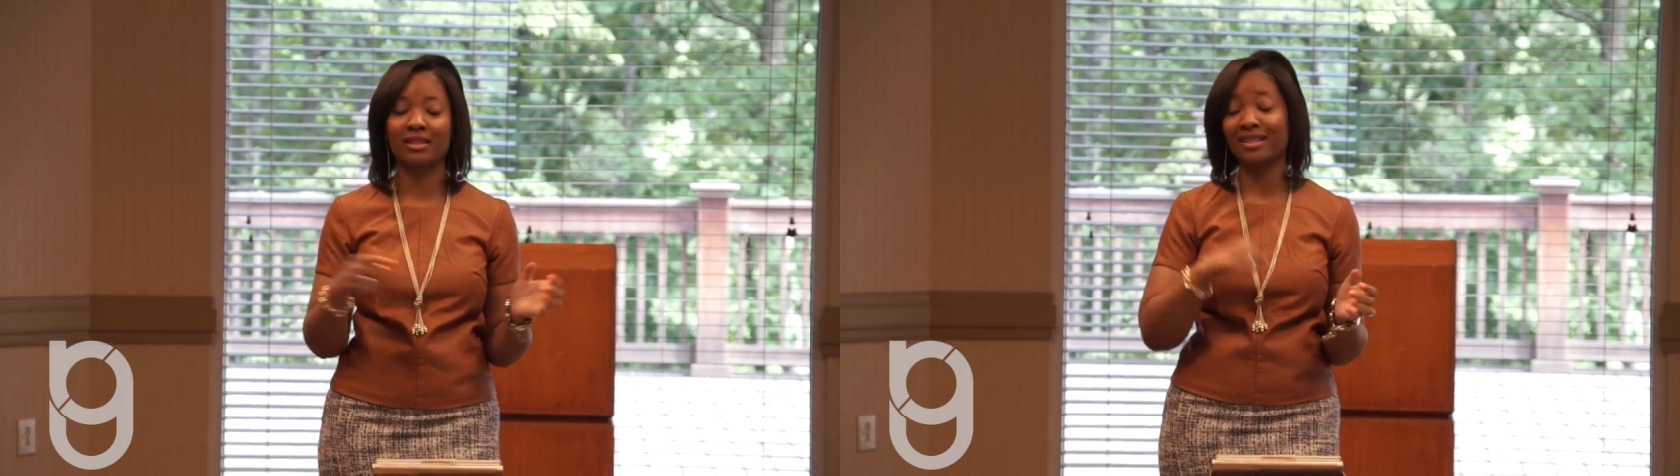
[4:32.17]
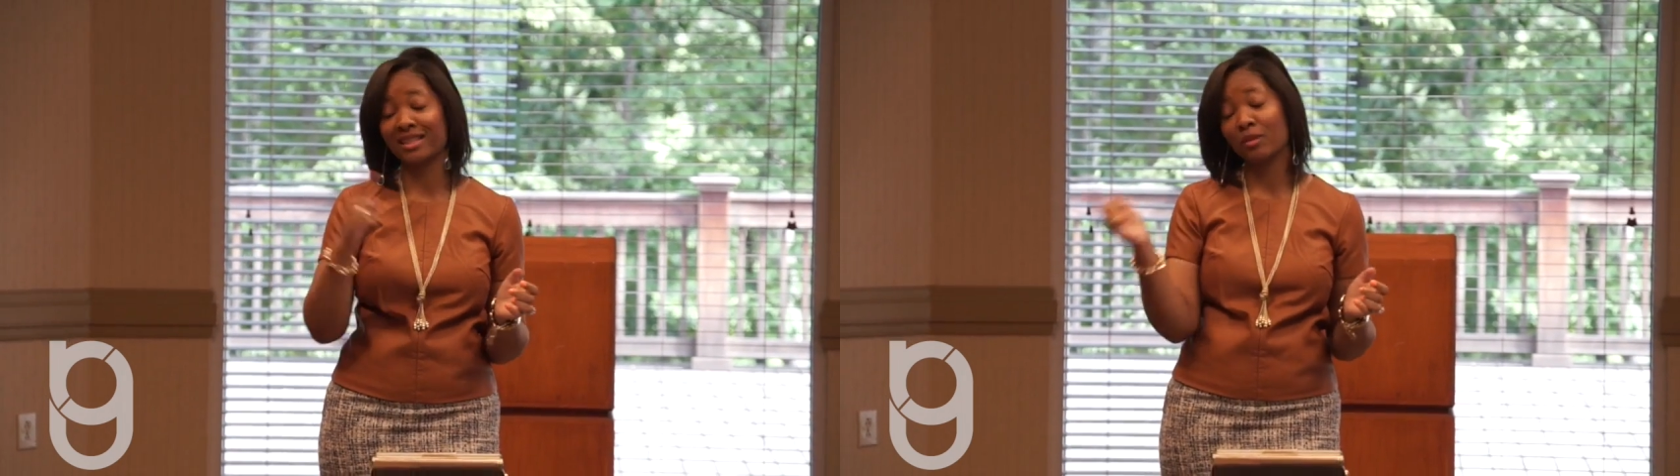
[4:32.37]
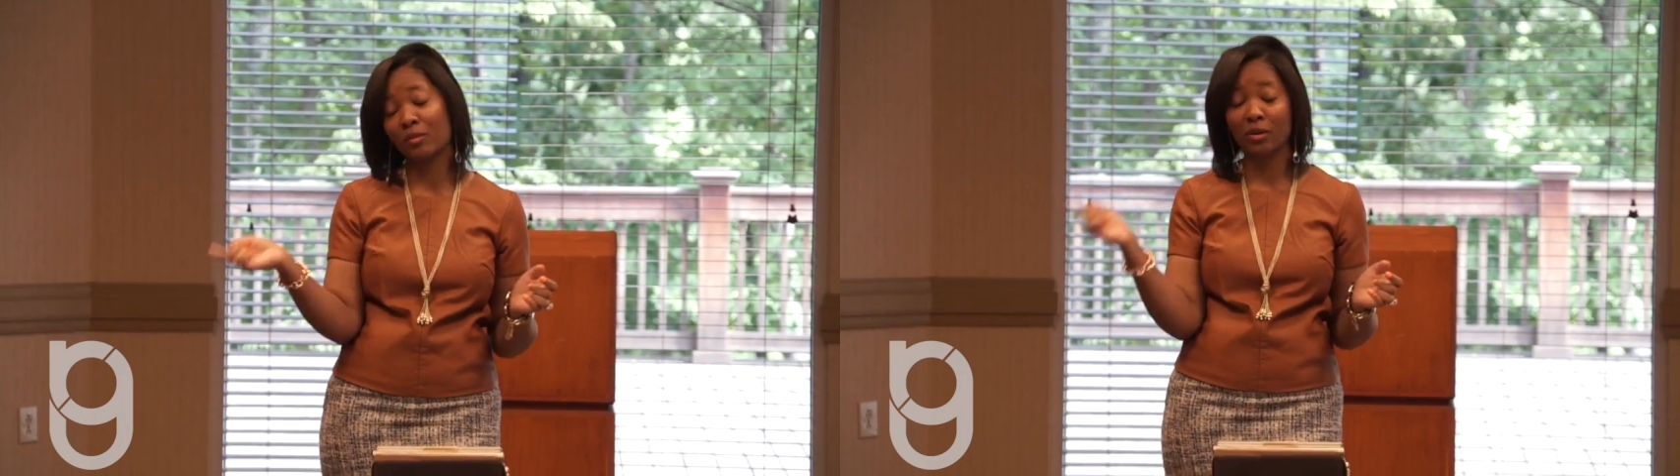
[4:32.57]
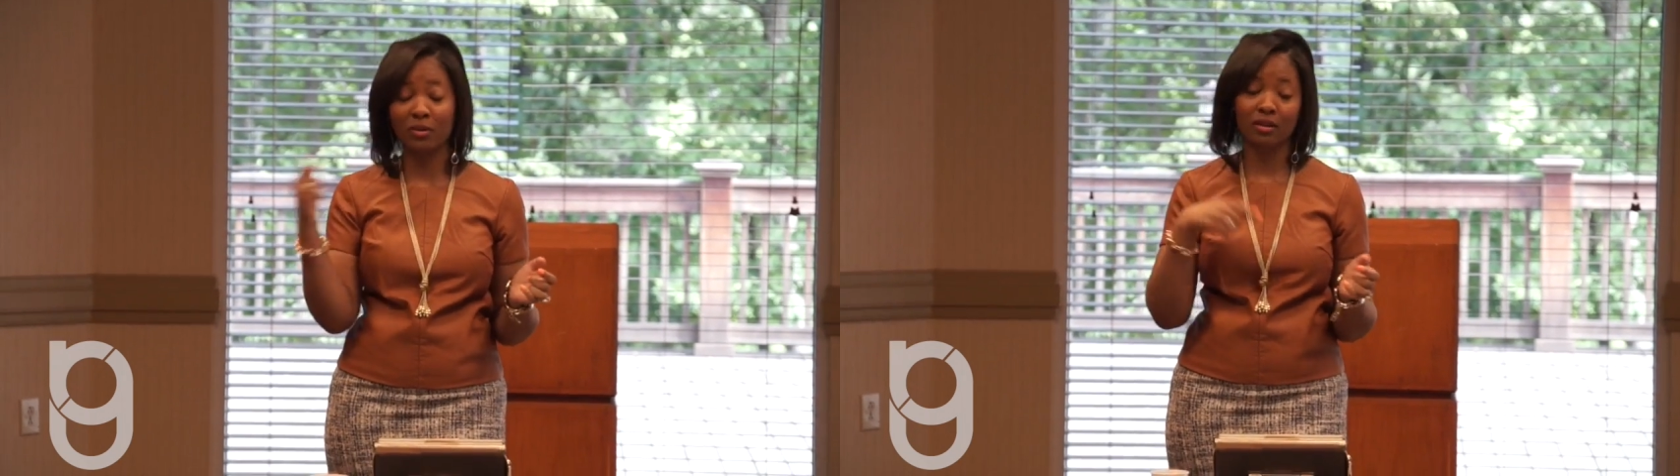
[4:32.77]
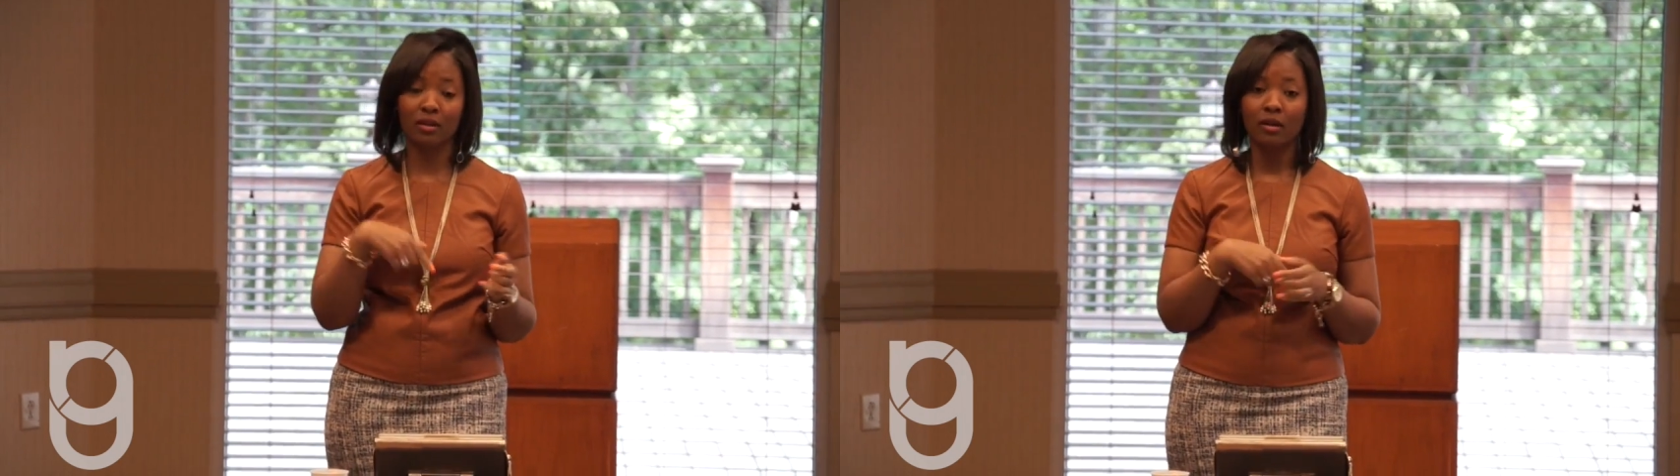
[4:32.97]
The same way
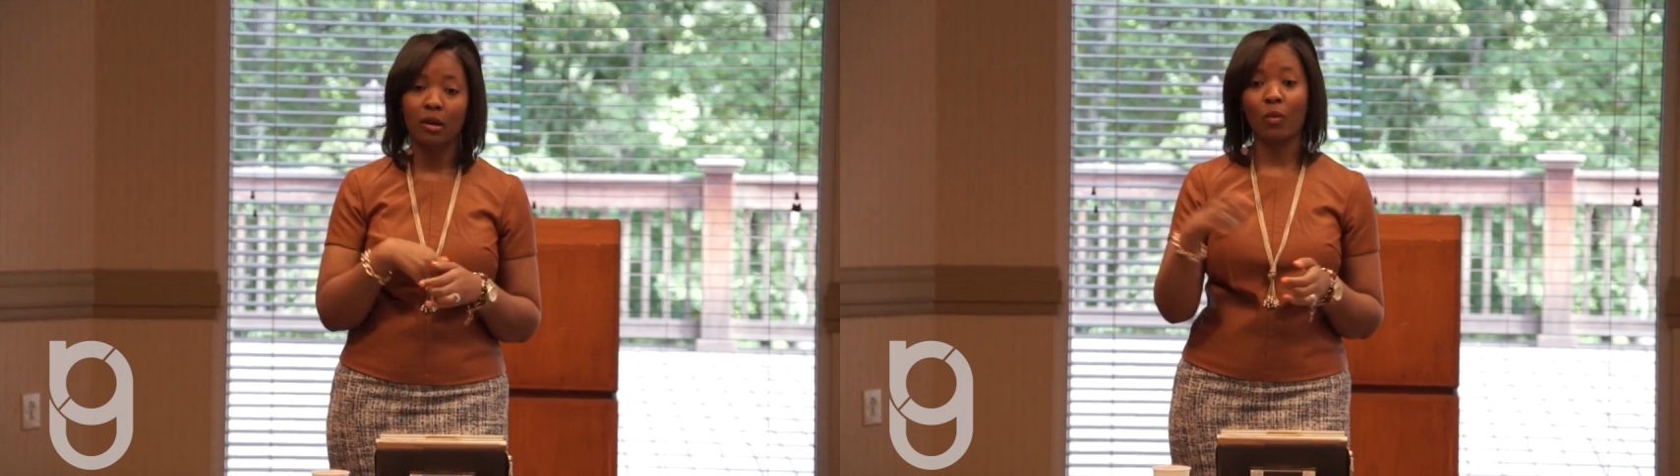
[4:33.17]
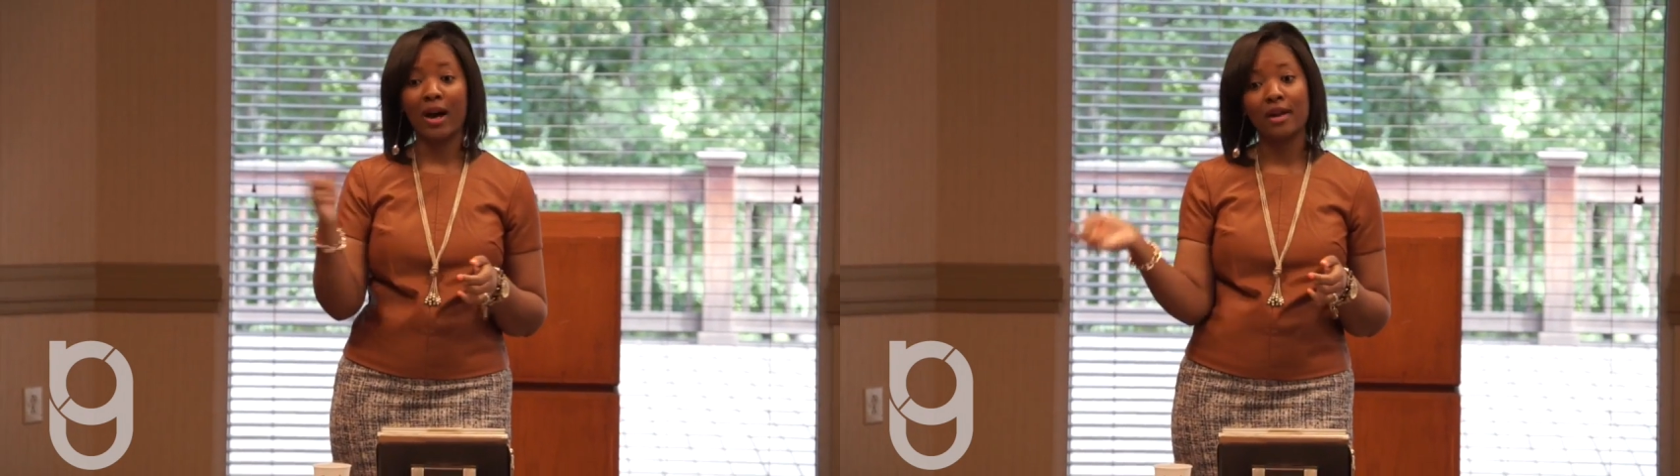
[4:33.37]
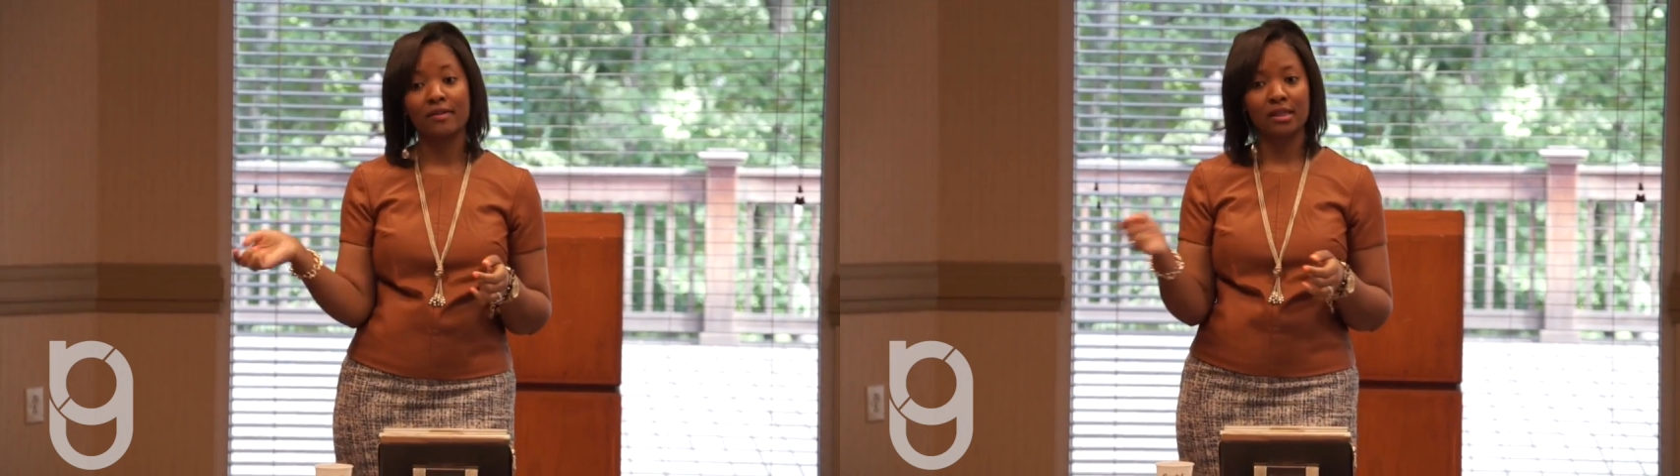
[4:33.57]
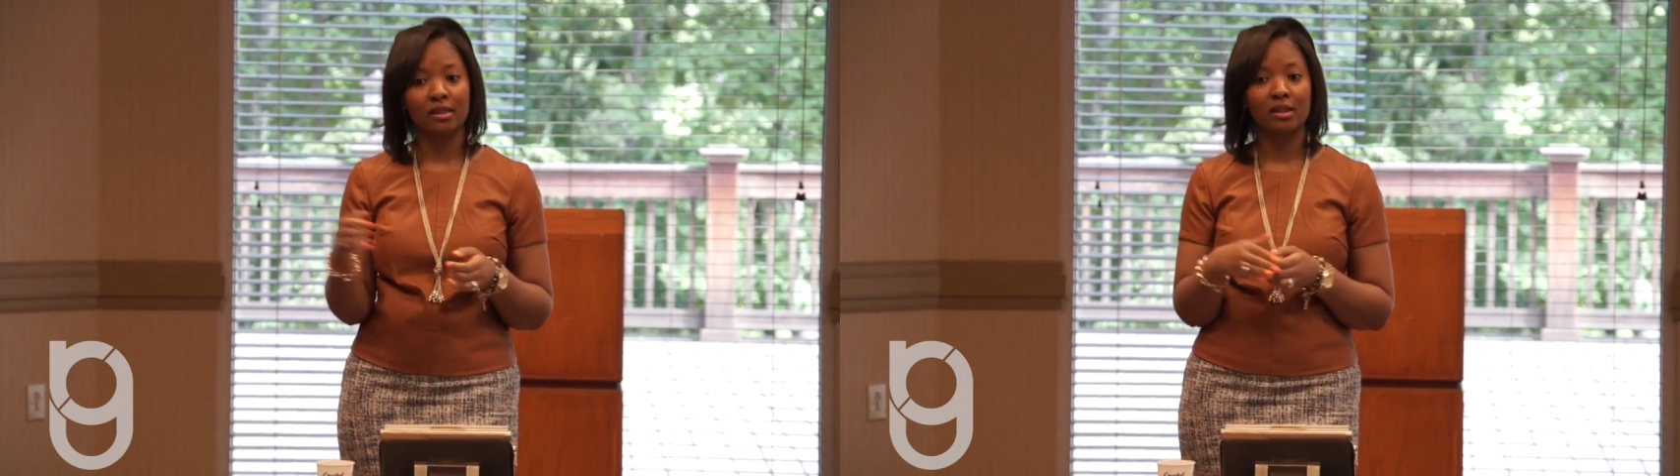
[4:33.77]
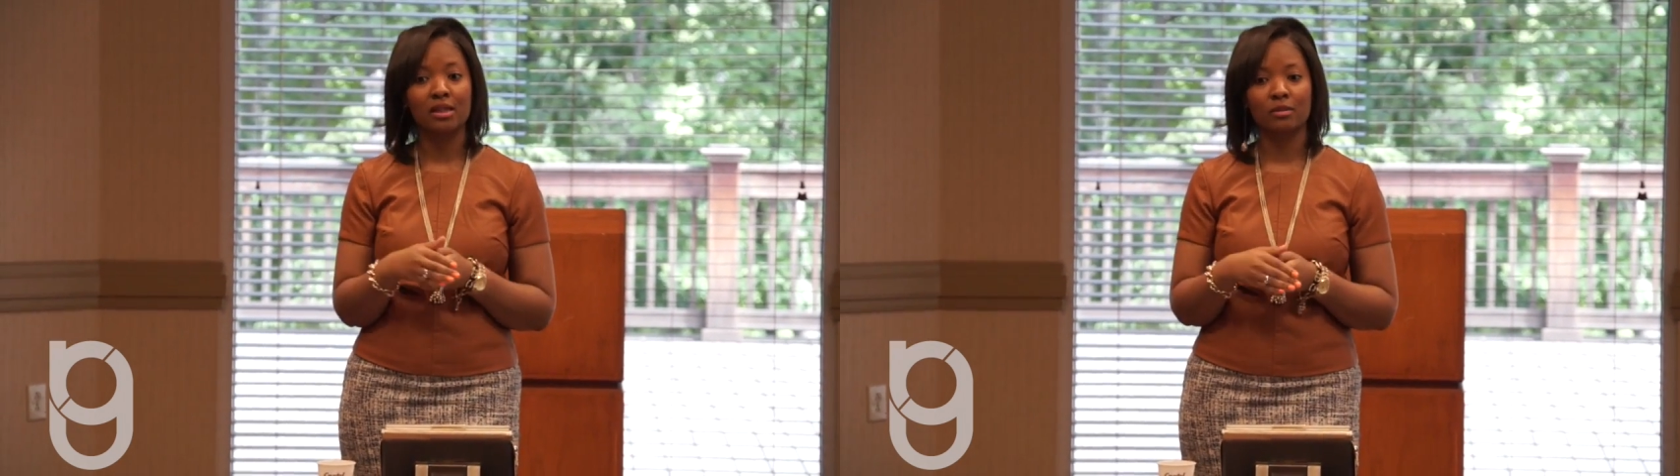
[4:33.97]
with wives
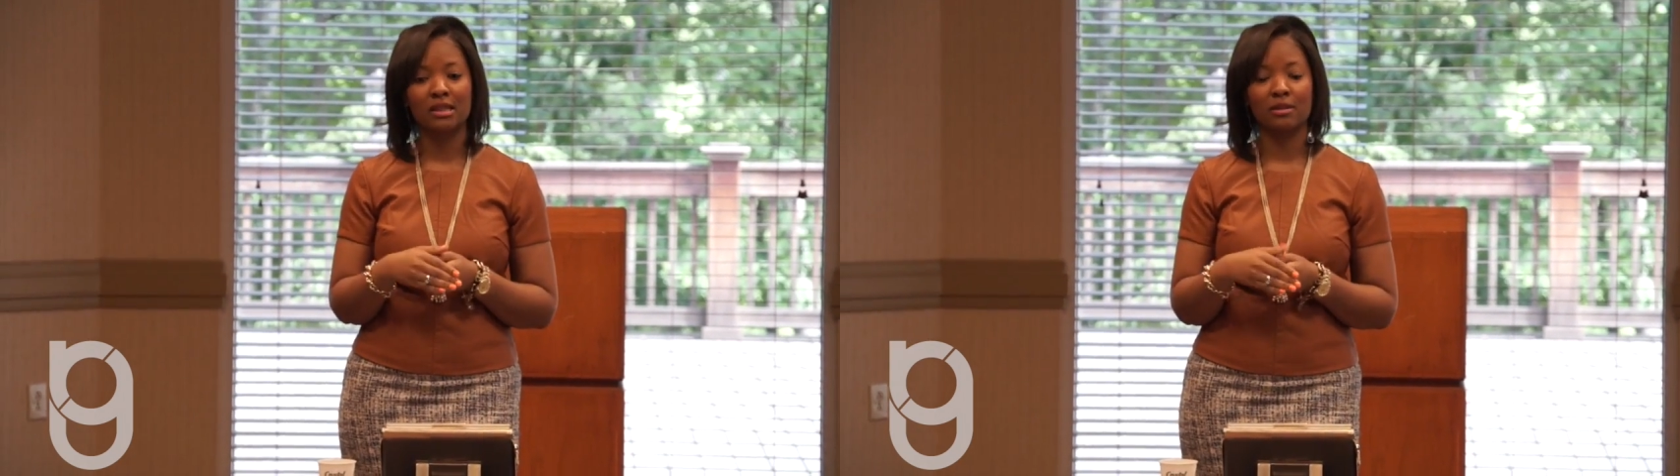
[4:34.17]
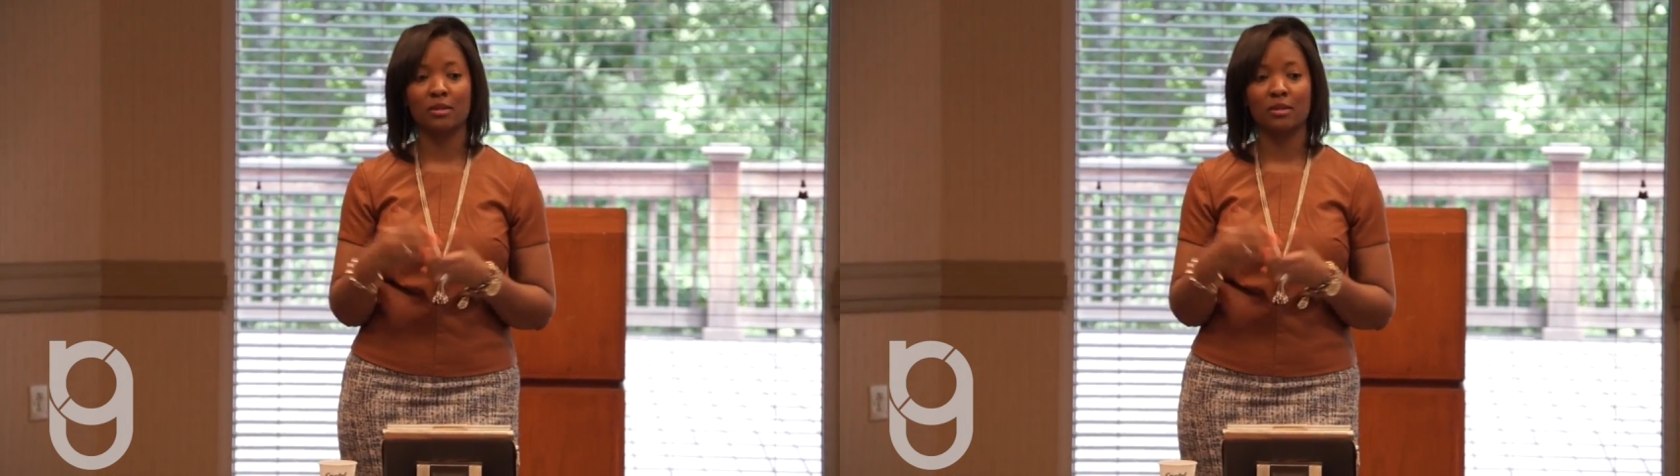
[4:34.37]
and husbands.